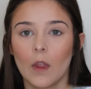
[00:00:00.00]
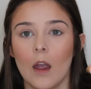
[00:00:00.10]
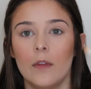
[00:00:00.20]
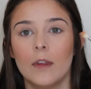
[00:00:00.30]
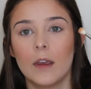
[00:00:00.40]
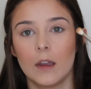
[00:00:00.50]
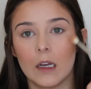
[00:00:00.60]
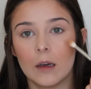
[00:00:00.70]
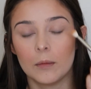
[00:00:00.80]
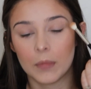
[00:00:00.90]
and
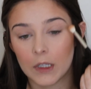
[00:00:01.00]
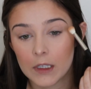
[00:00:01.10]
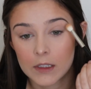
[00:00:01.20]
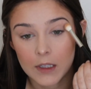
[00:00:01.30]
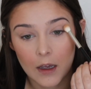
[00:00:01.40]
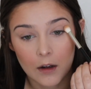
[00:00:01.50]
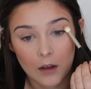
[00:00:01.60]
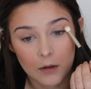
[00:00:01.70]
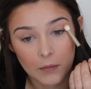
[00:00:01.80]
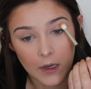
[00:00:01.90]
then place that
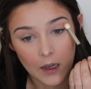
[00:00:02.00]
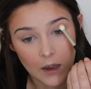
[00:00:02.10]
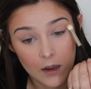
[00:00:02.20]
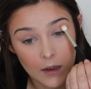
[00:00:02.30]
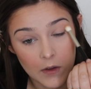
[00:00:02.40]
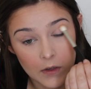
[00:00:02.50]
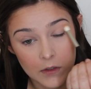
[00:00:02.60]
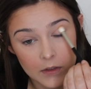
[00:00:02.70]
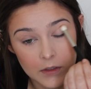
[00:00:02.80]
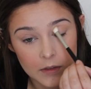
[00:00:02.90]
on my
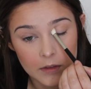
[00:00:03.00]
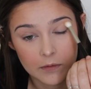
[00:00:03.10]
eyes.